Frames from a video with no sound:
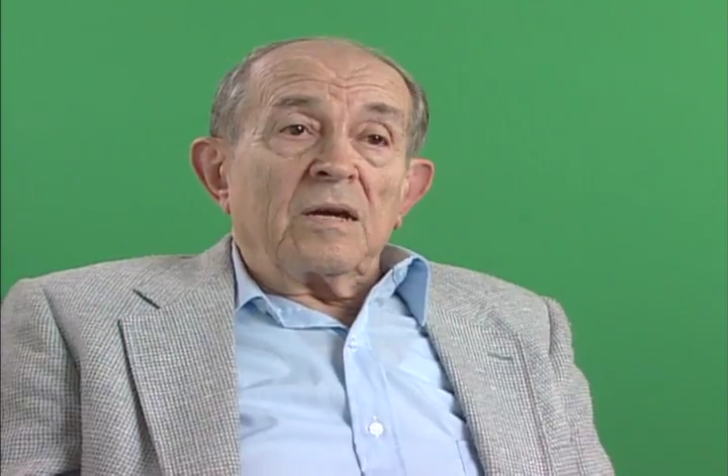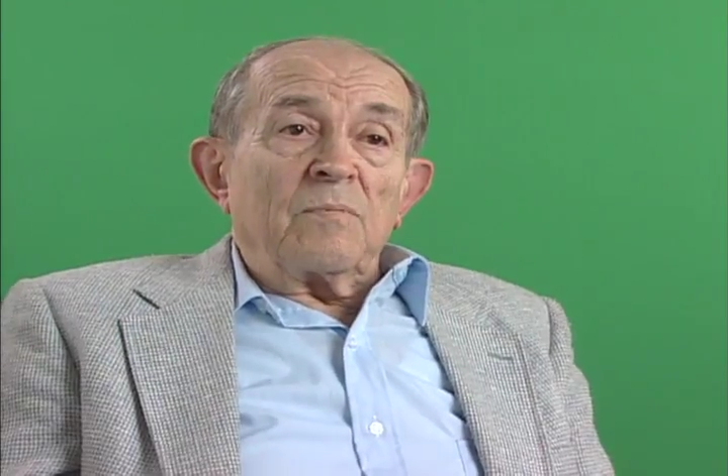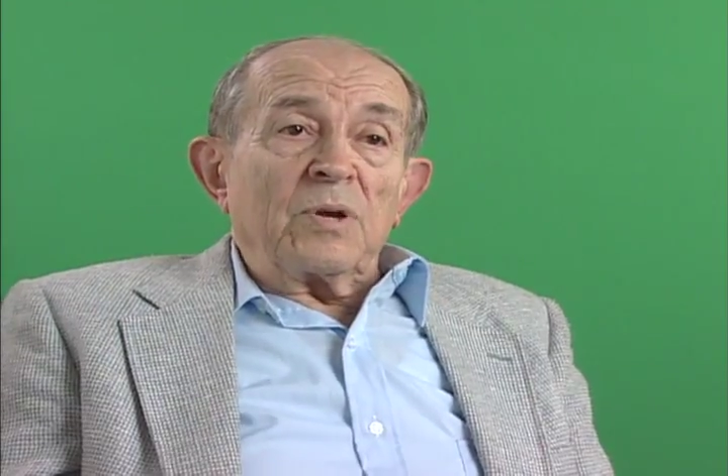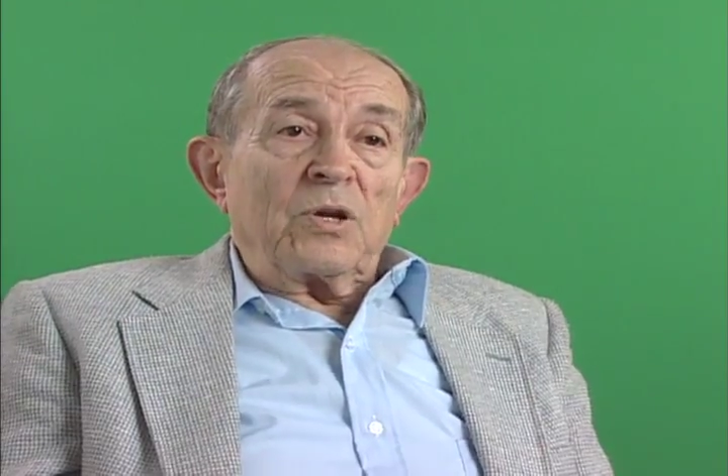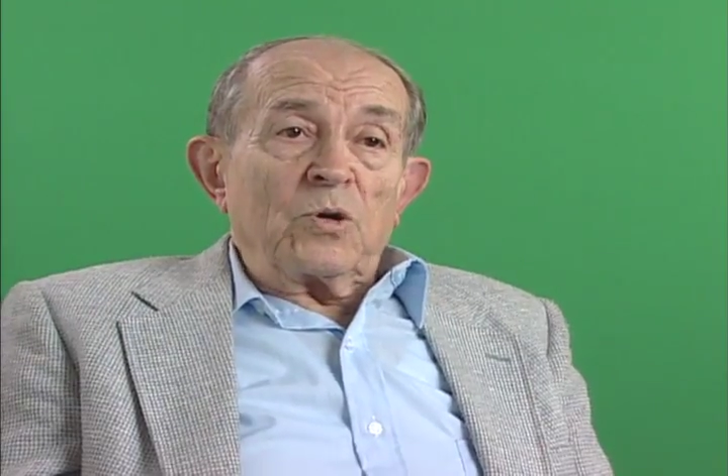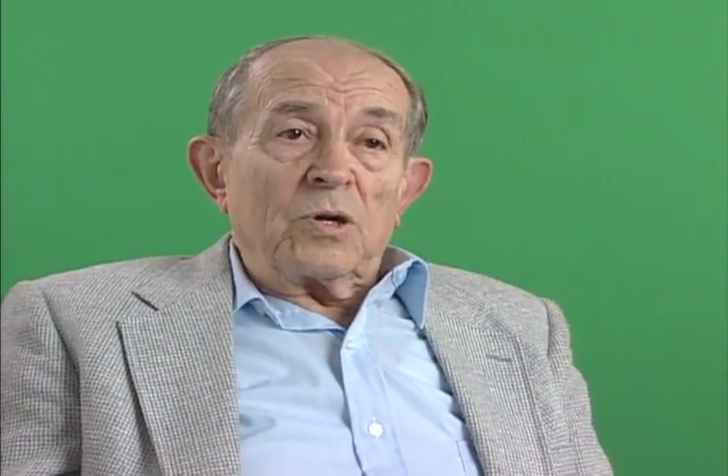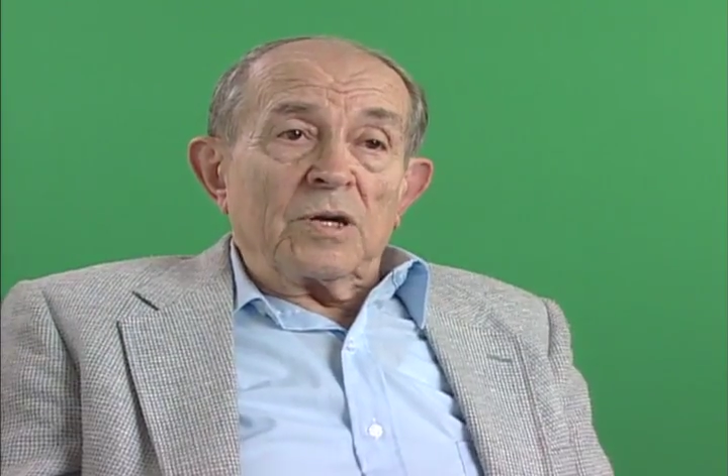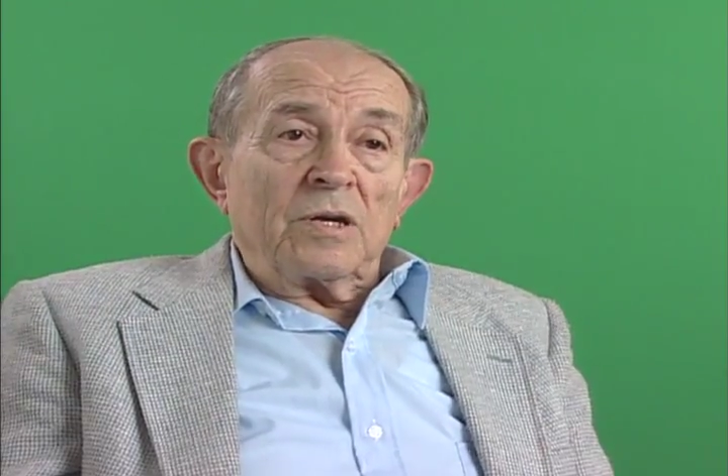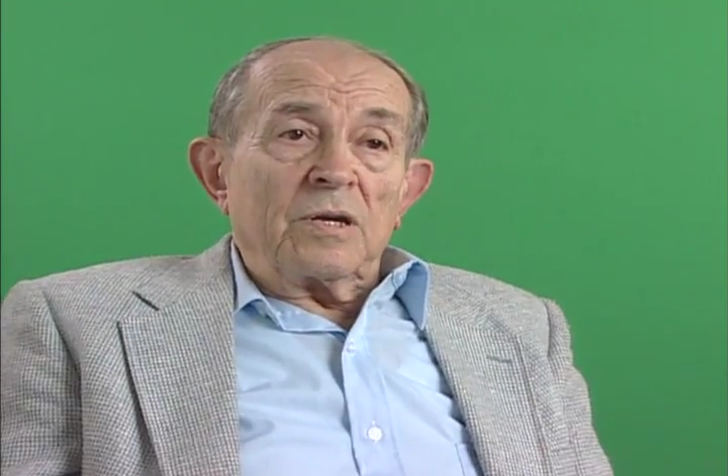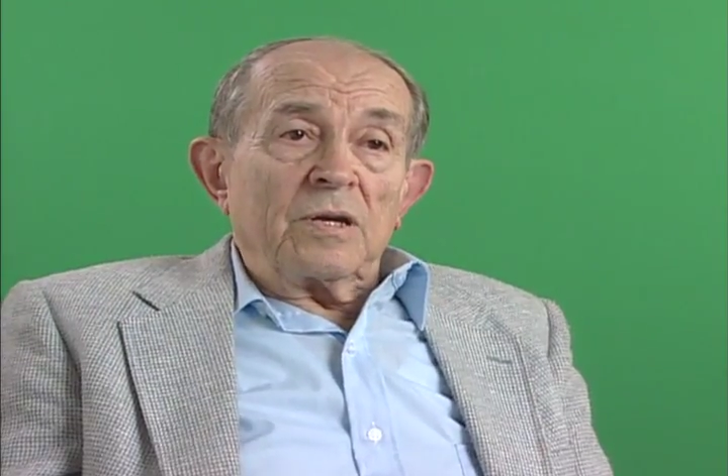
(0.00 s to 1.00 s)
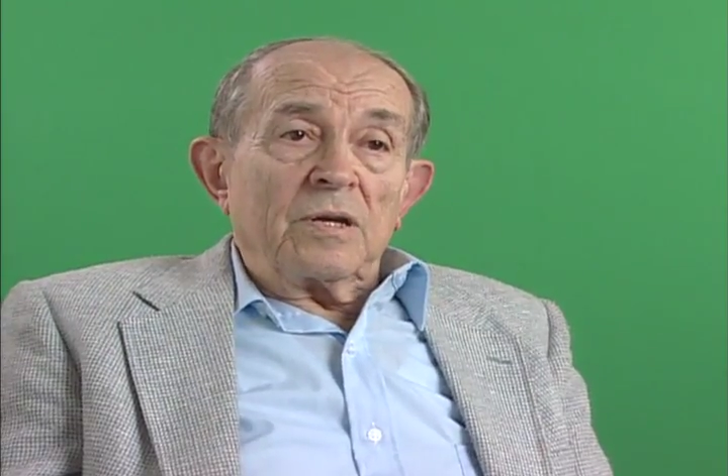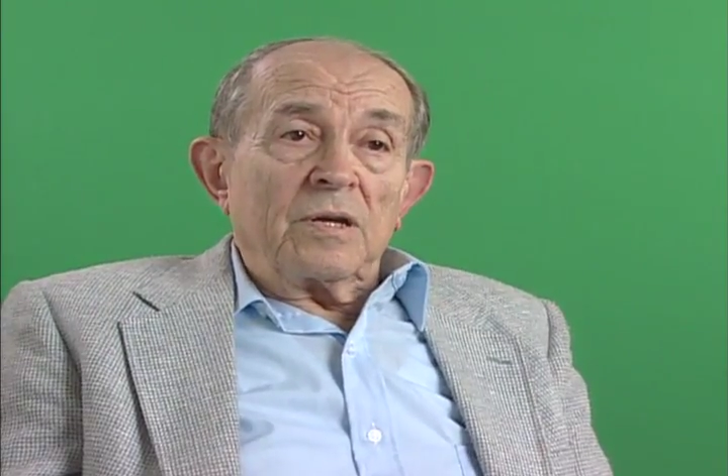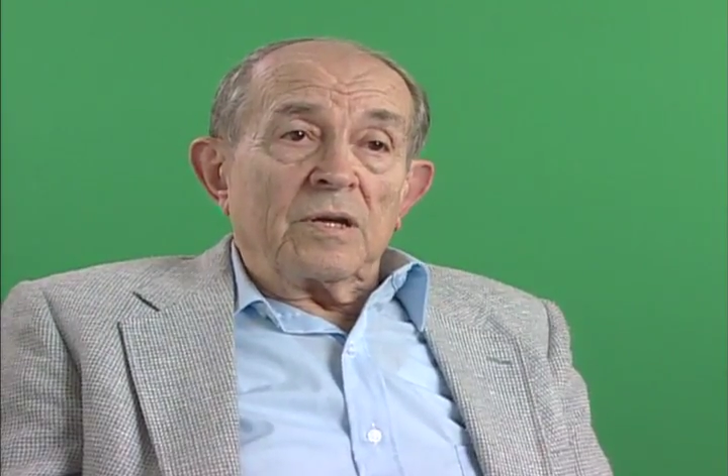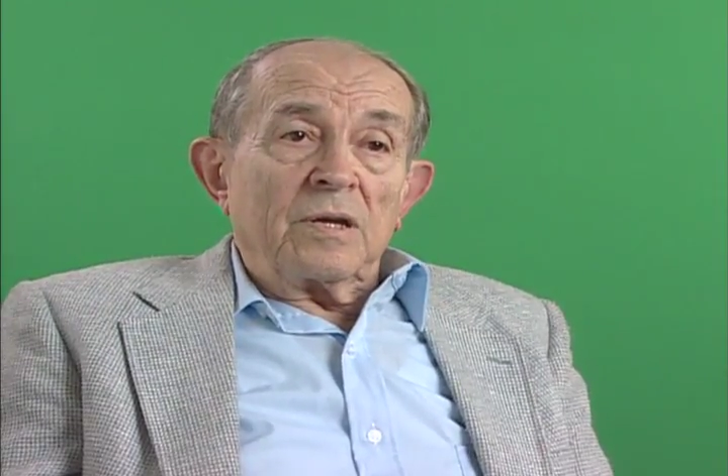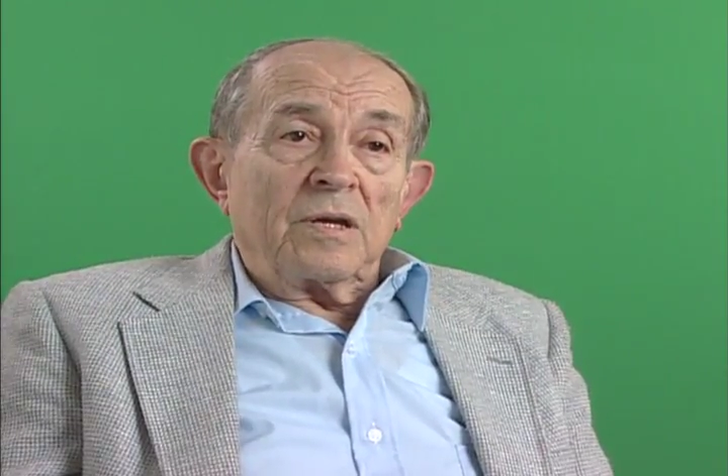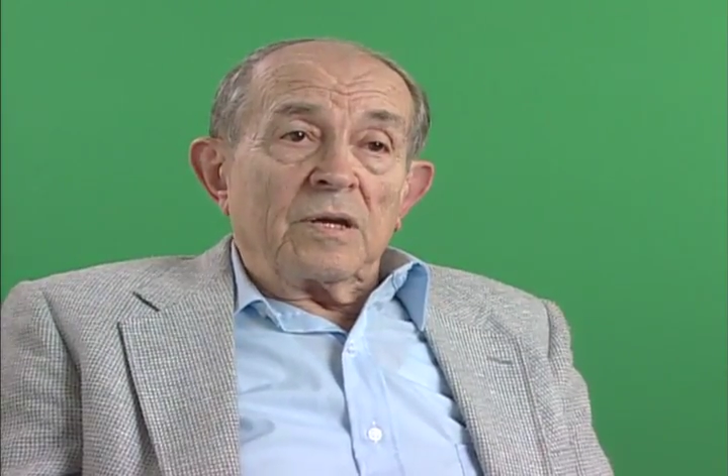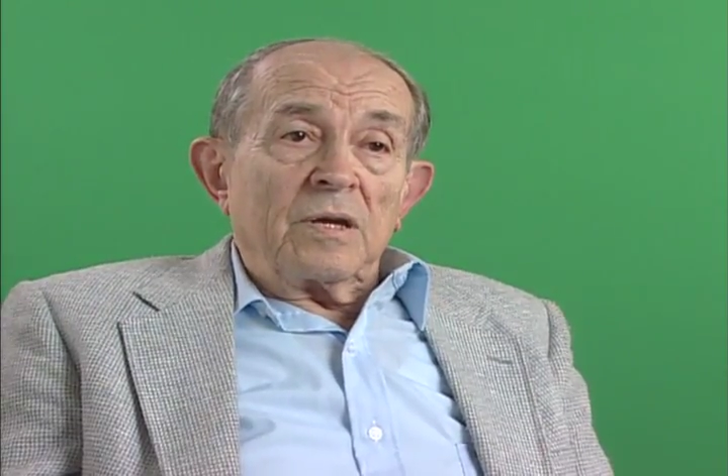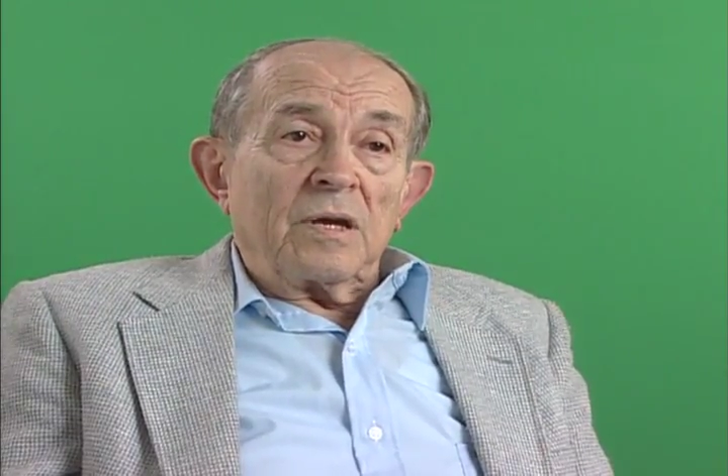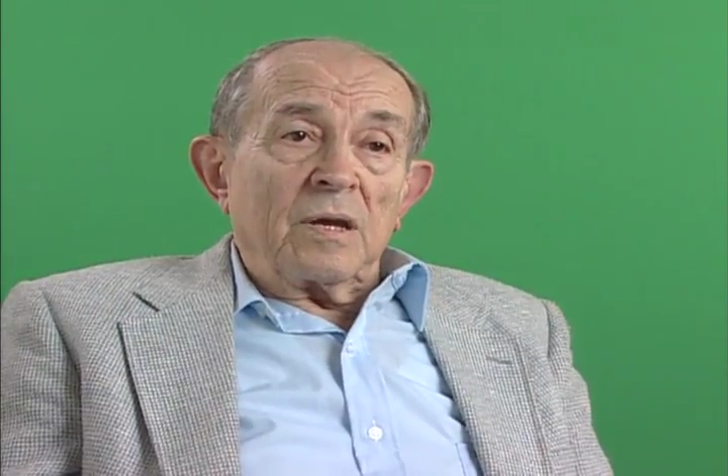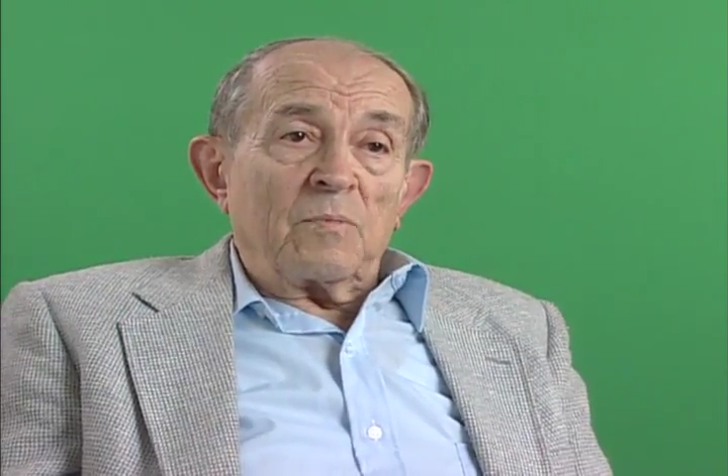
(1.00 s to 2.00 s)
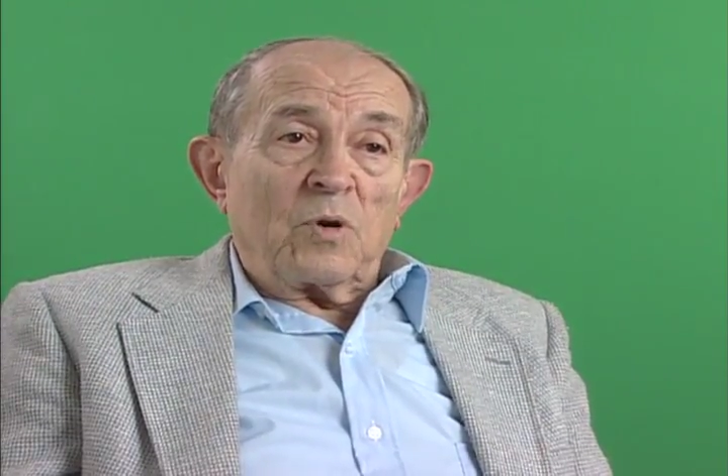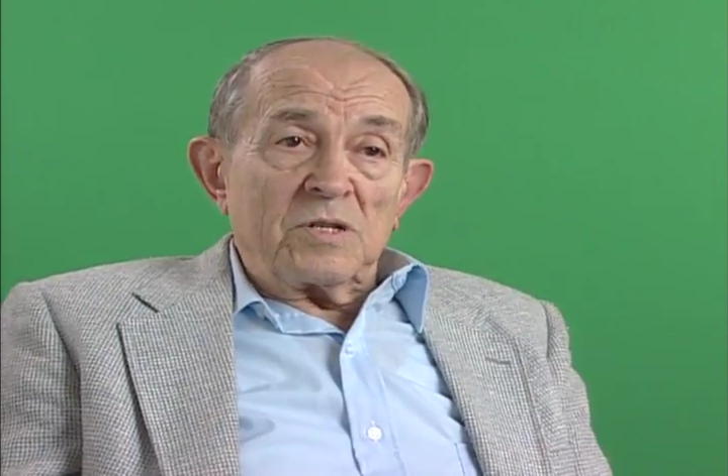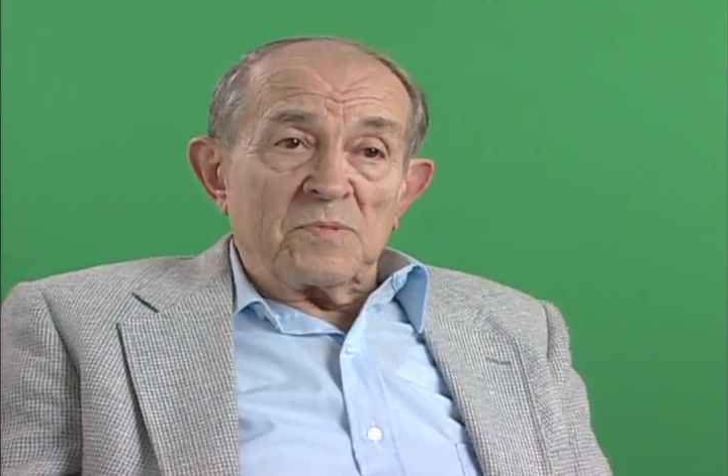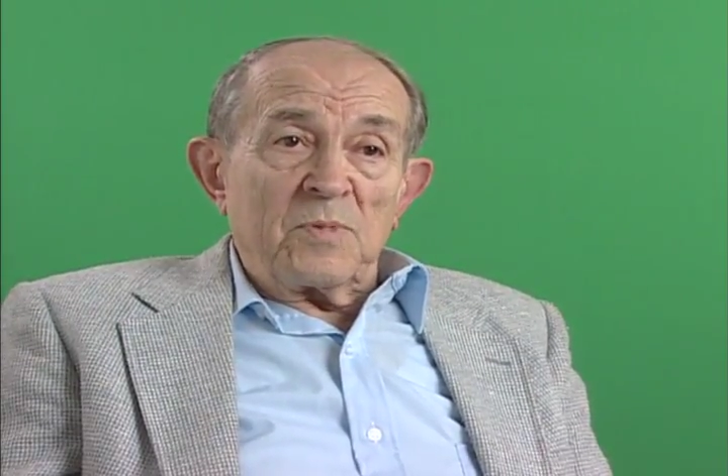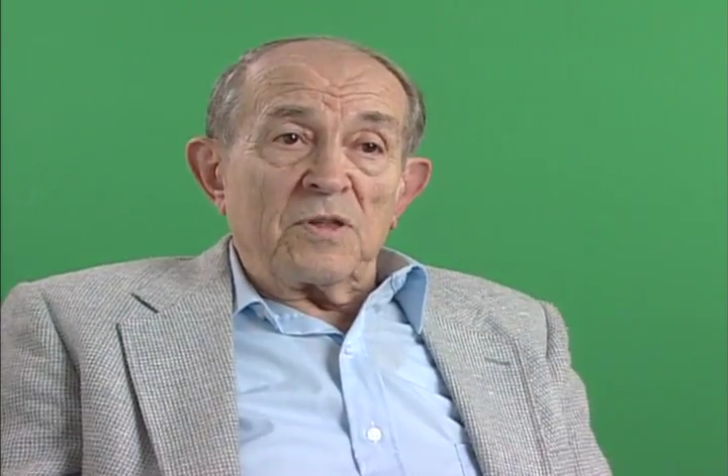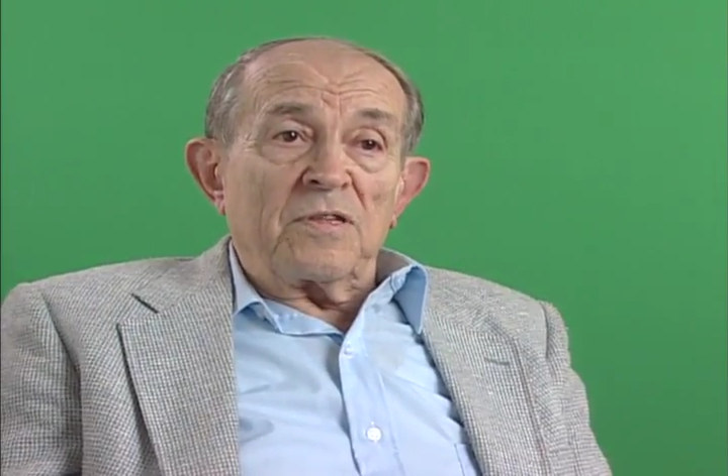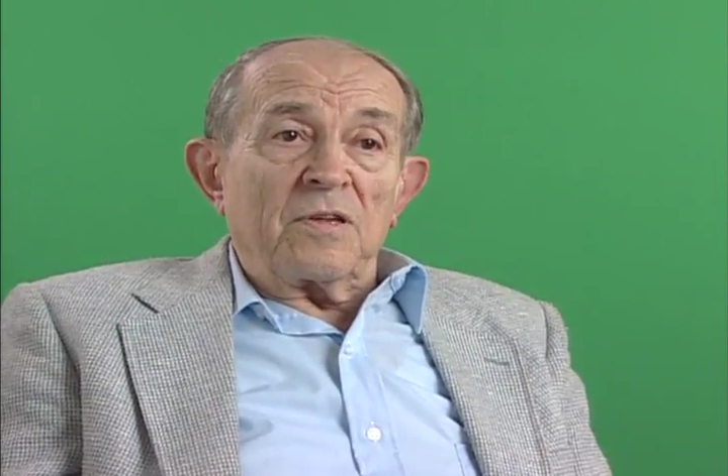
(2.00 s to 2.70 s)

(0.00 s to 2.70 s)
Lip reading: Paducah and Portsmouth